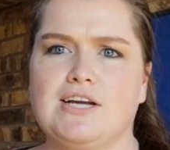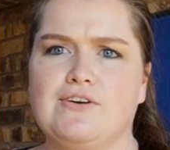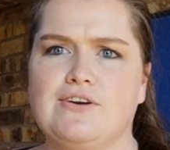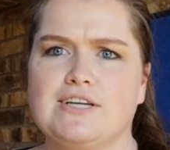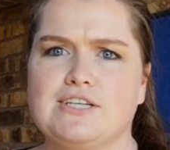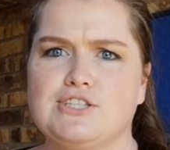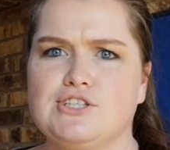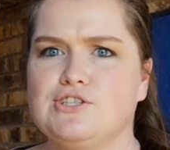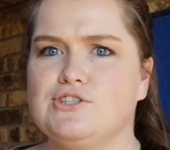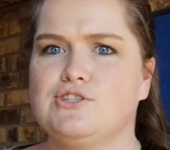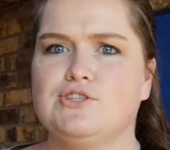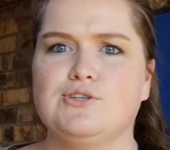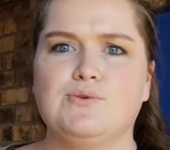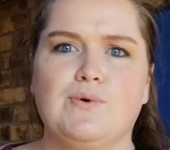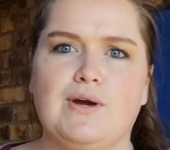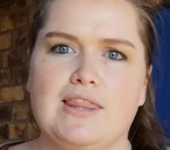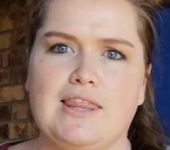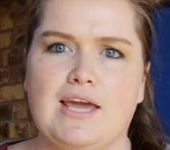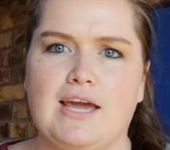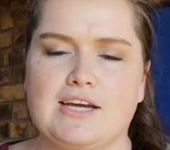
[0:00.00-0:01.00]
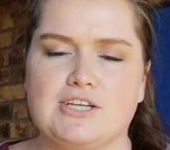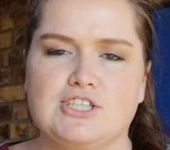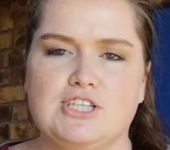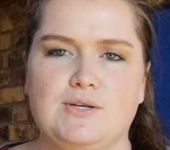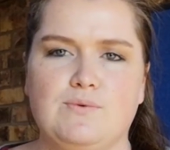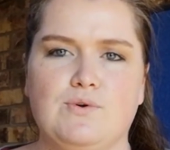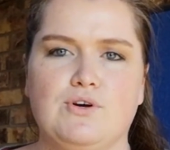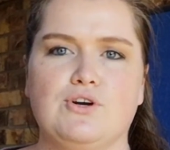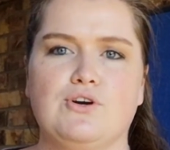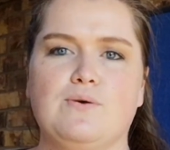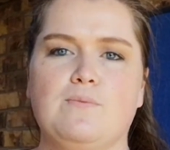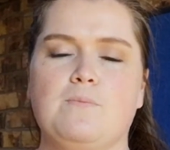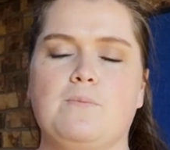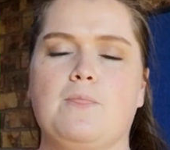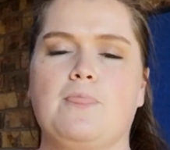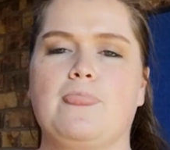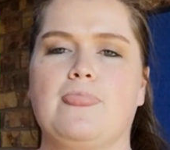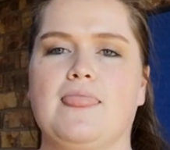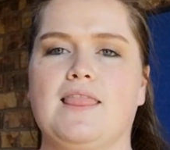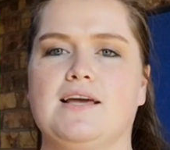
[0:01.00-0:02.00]
direction to where they actually were.
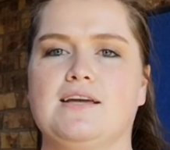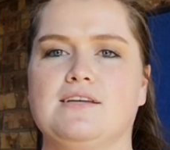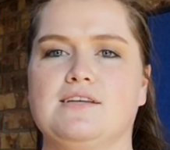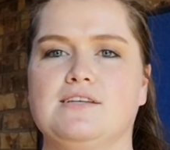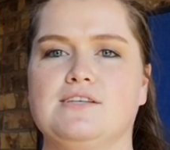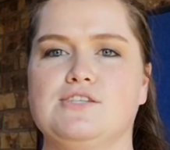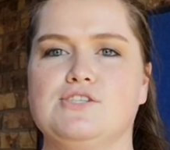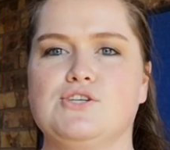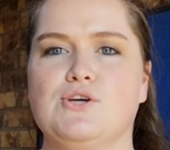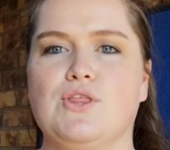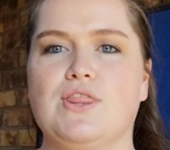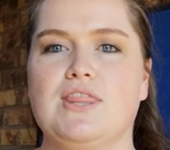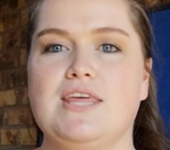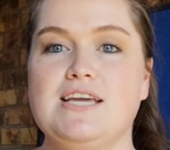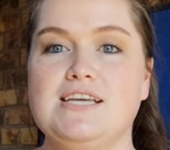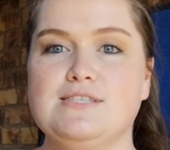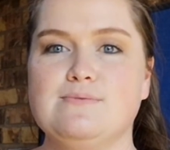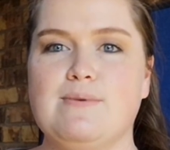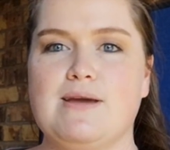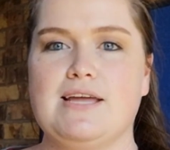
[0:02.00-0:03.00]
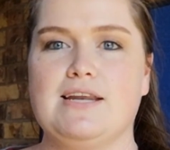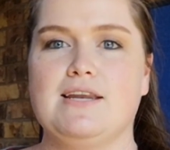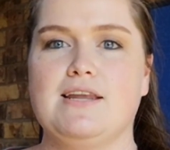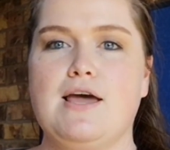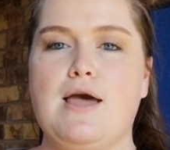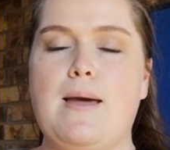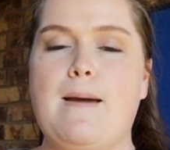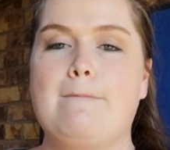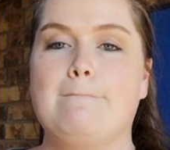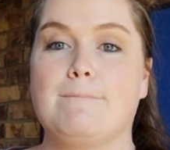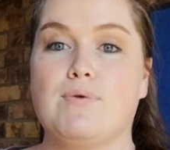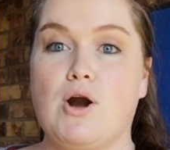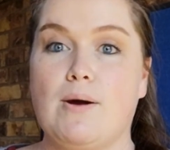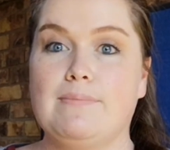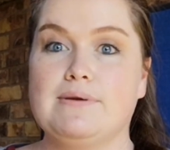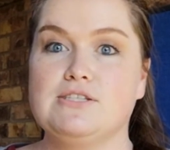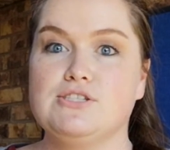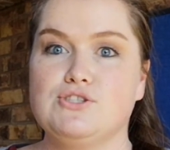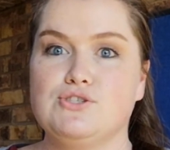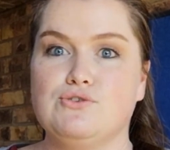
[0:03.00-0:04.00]
So these men
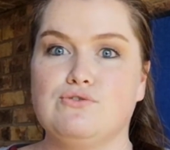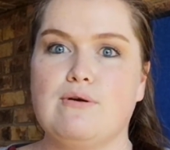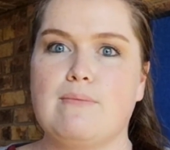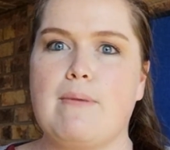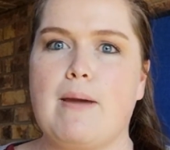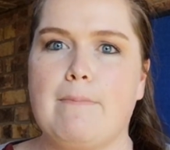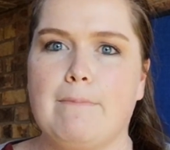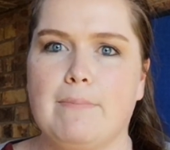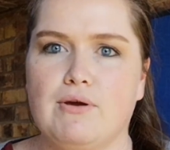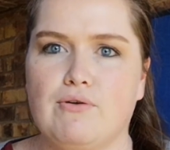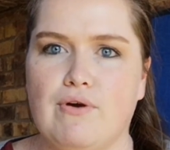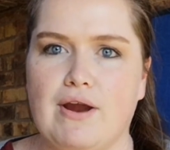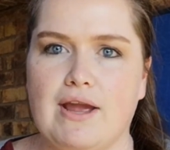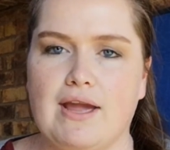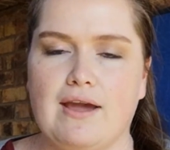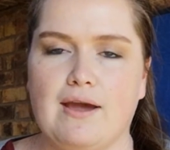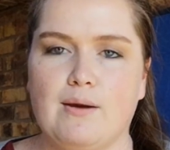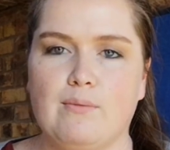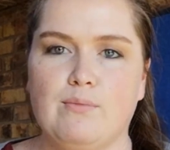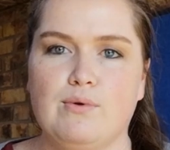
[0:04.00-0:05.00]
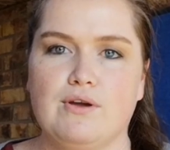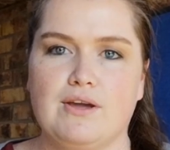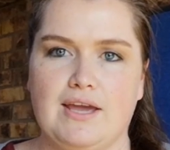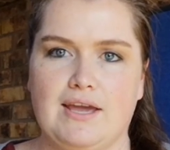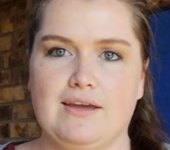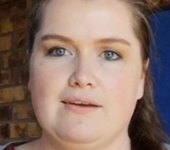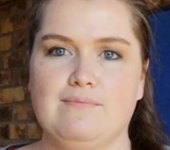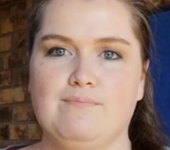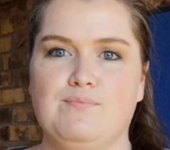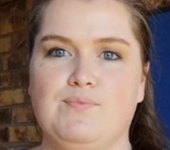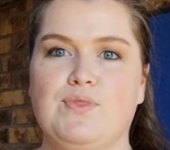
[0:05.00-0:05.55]
promised to remember Rahab, okay?